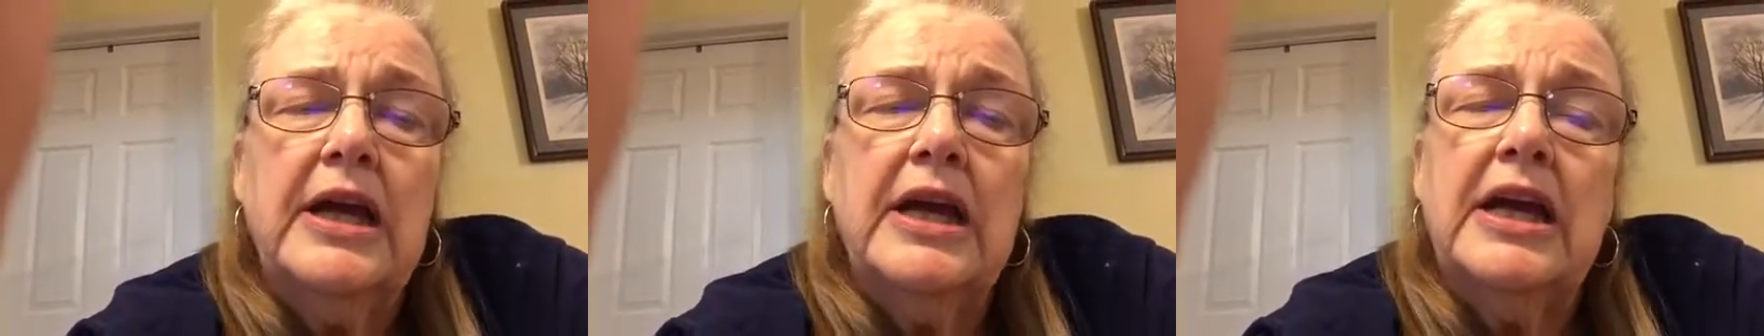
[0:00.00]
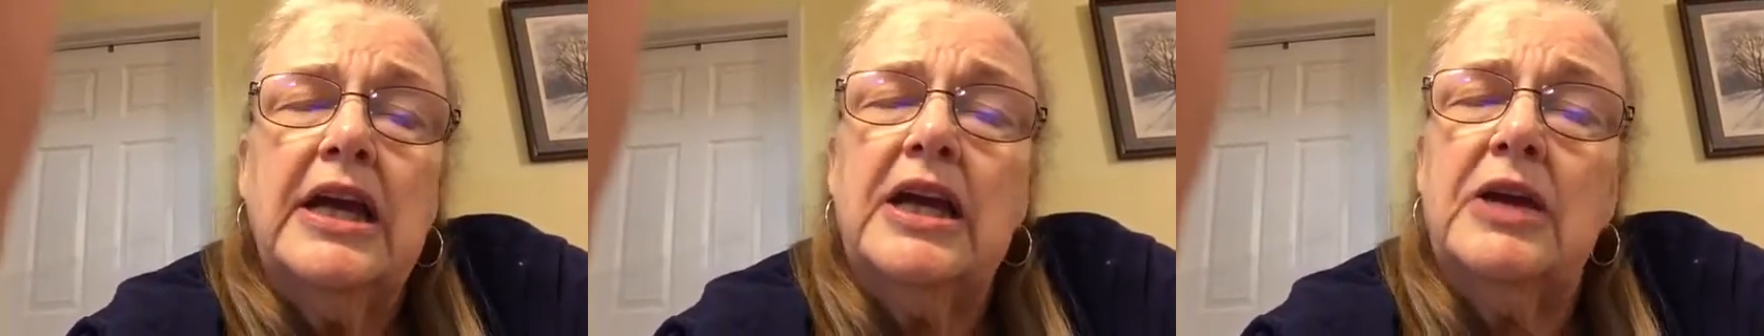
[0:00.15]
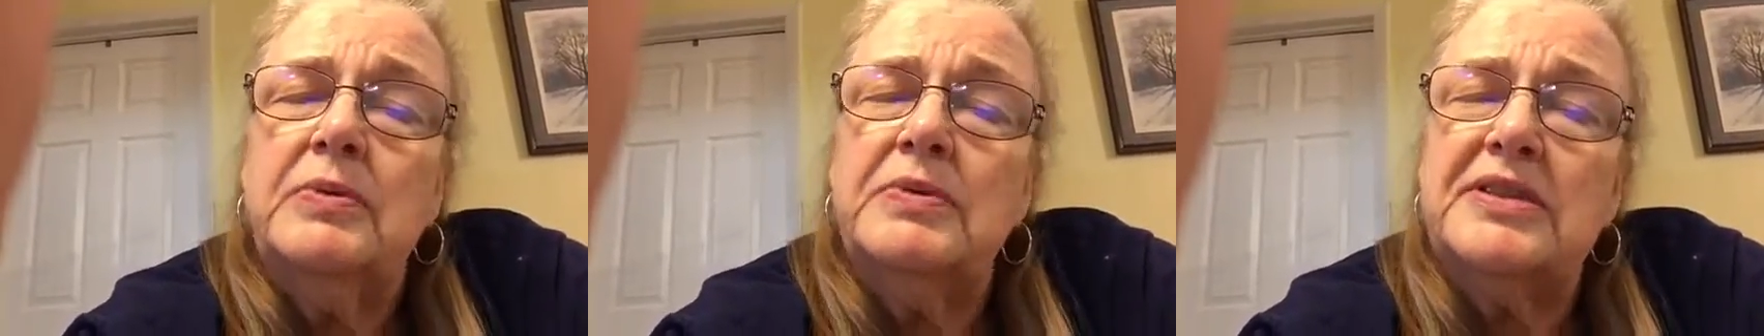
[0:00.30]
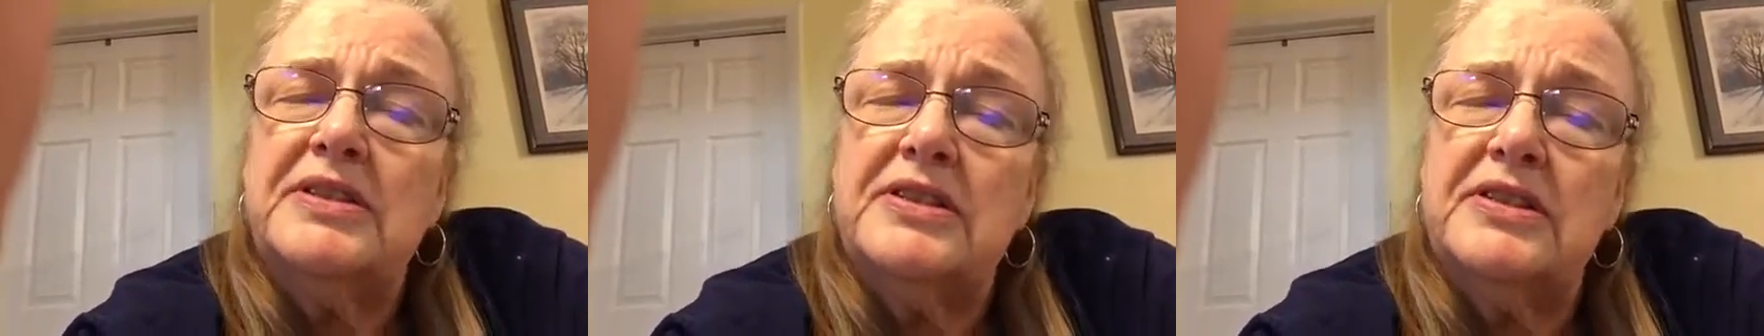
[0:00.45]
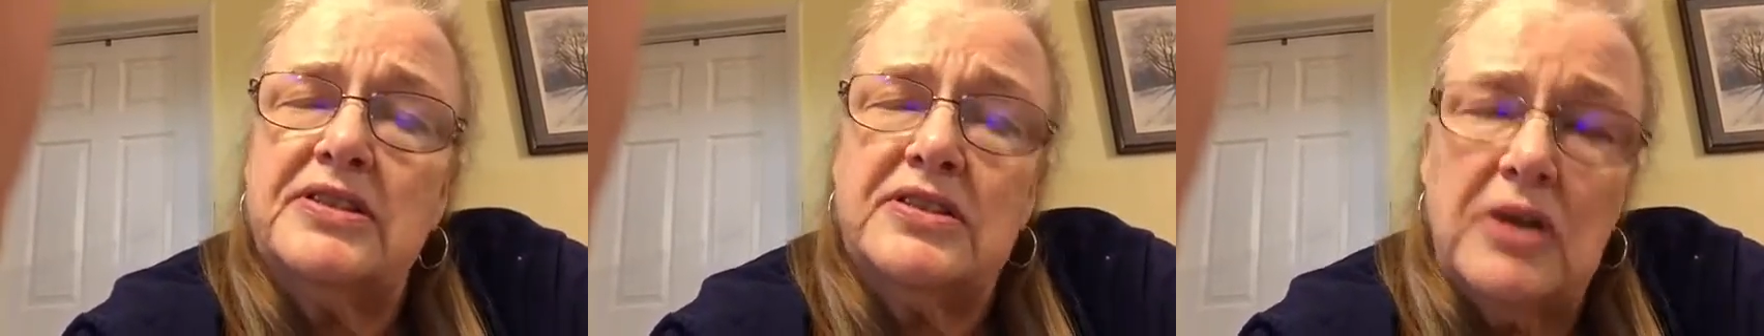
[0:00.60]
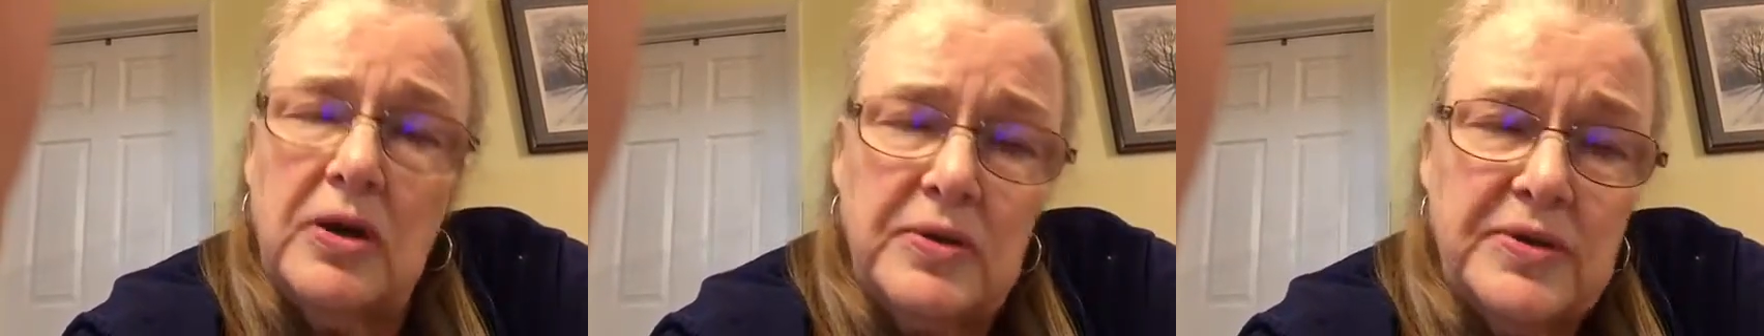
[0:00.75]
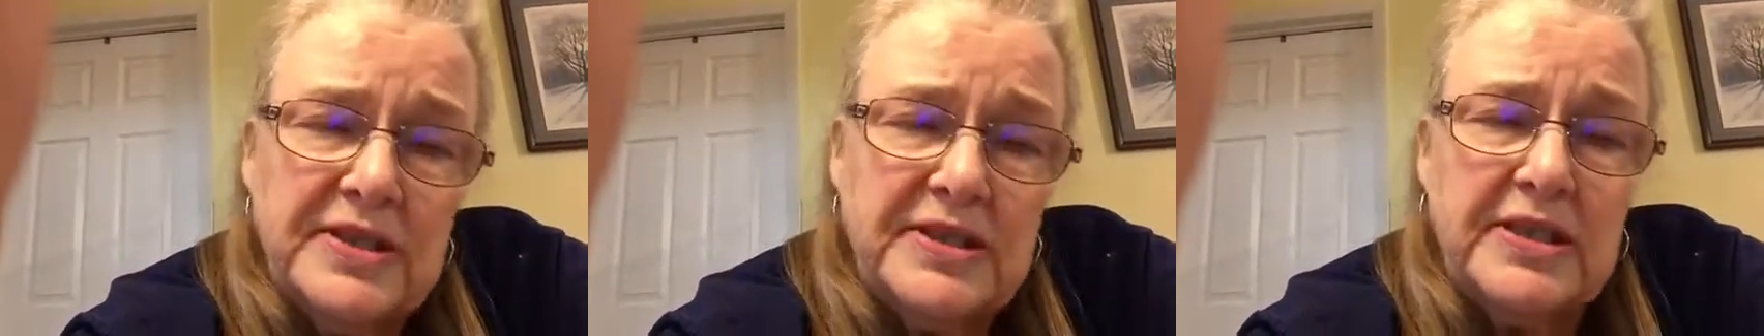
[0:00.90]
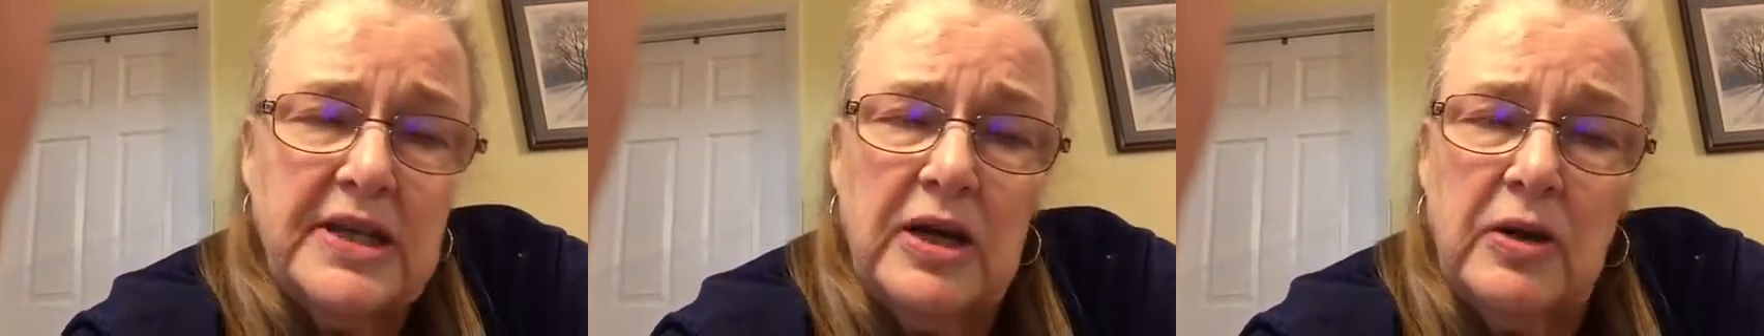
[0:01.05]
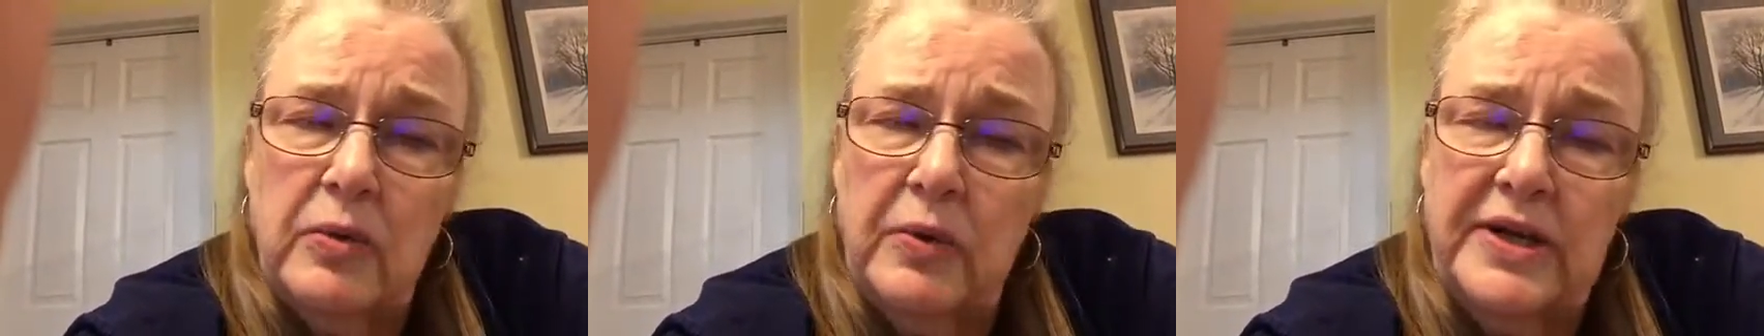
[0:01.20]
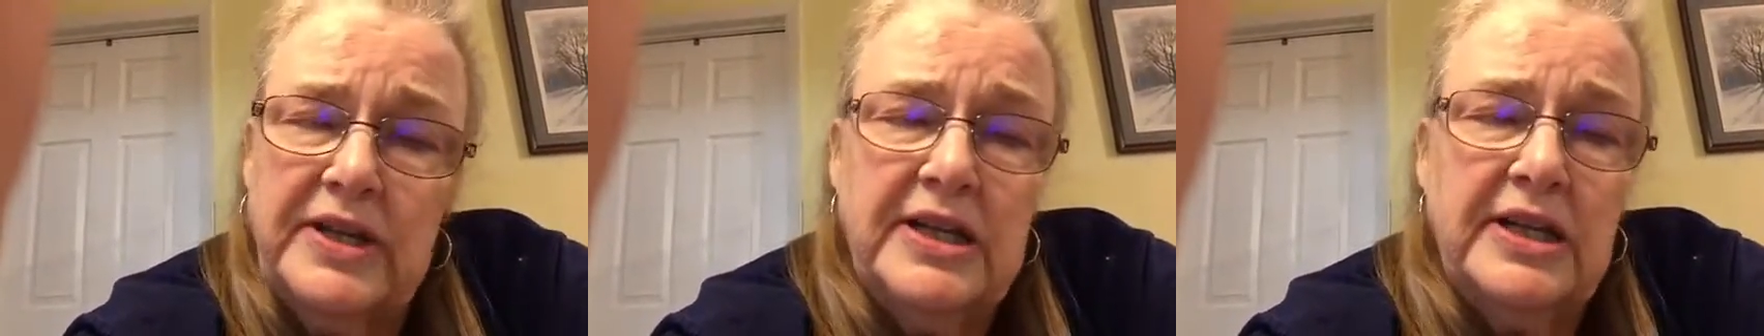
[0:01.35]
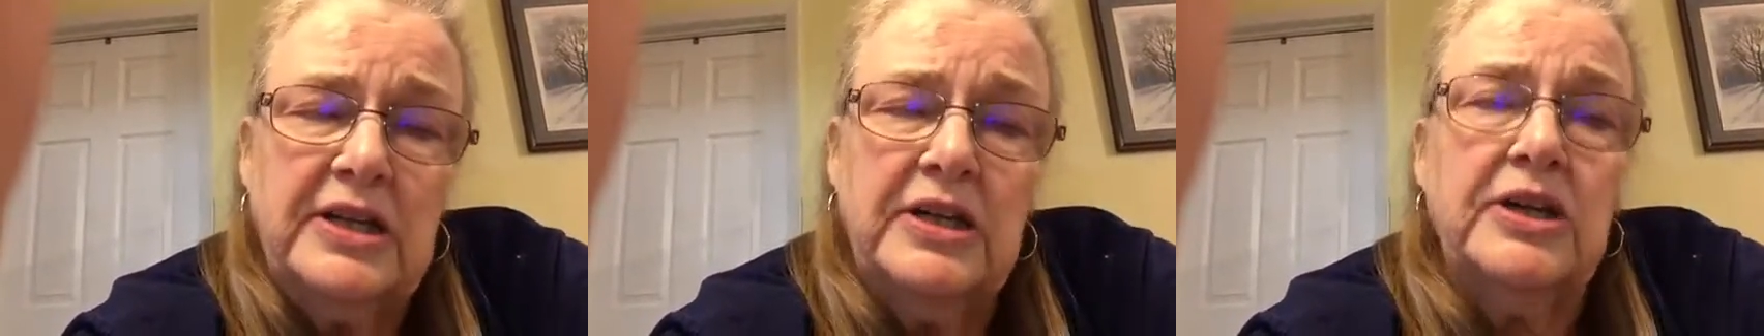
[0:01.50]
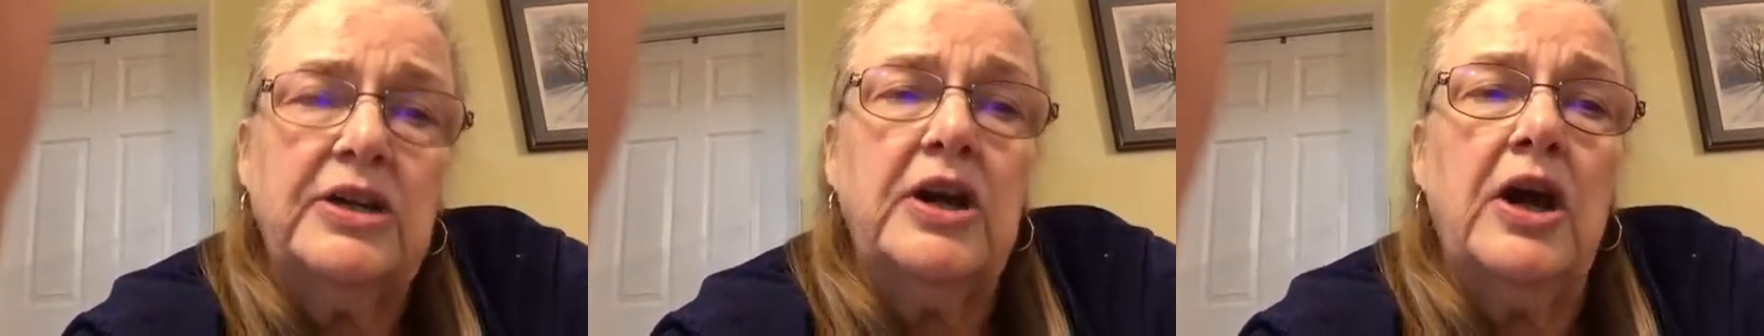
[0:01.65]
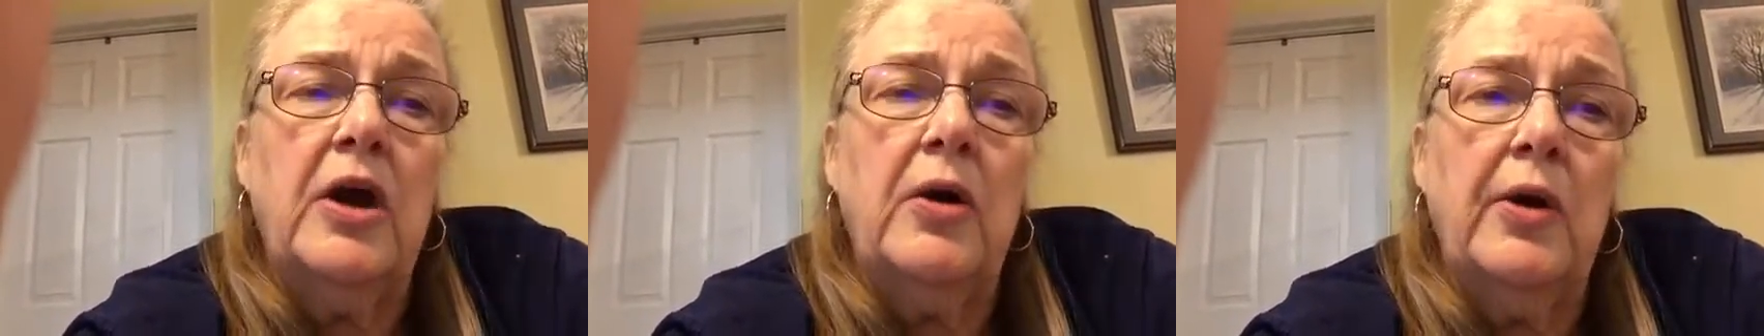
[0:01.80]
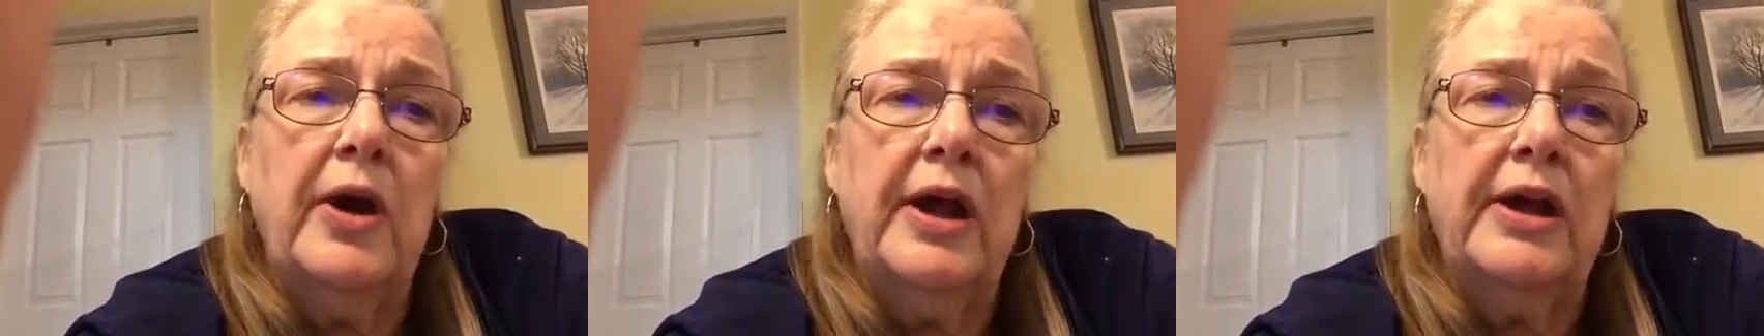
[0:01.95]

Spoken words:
he was so sick we didn't know